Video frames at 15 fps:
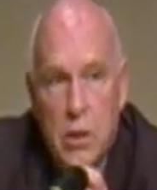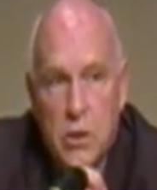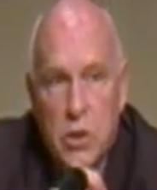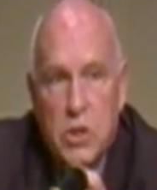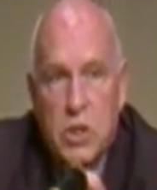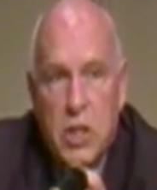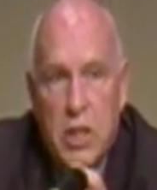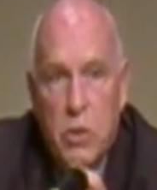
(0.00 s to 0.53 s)

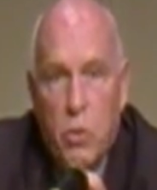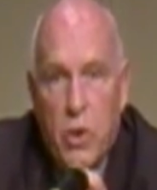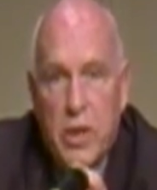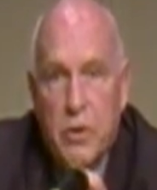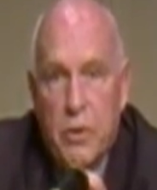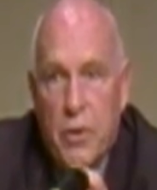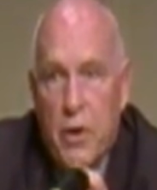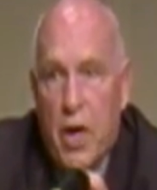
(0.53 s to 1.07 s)
to see
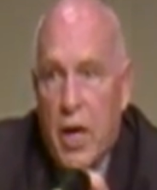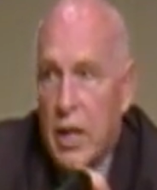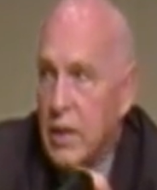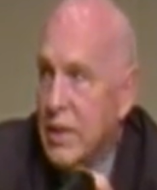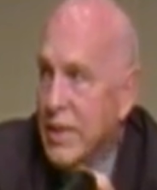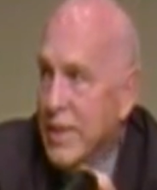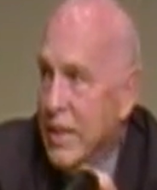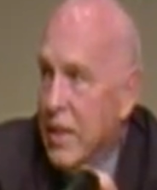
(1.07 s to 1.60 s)
whether or
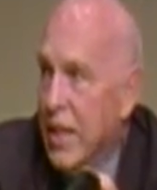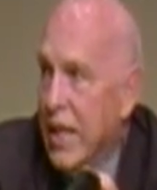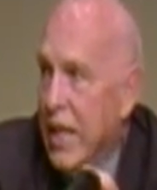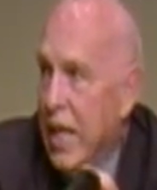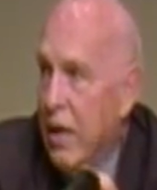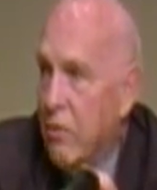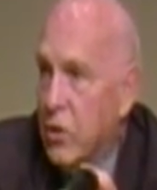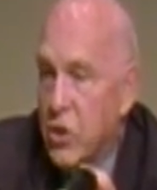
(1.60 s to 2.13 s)
not
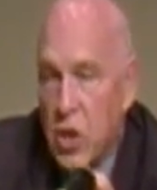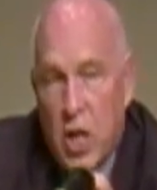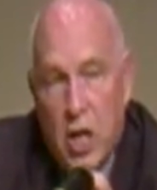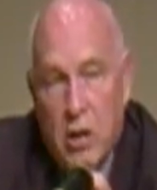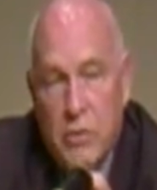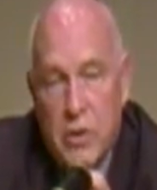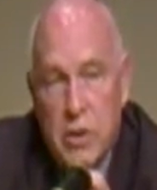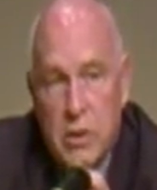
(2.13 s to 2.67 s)
they have
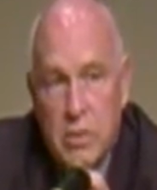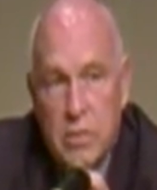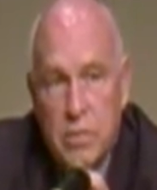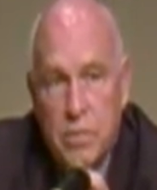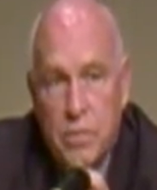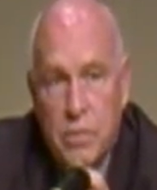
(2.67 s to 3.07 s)
resolved it.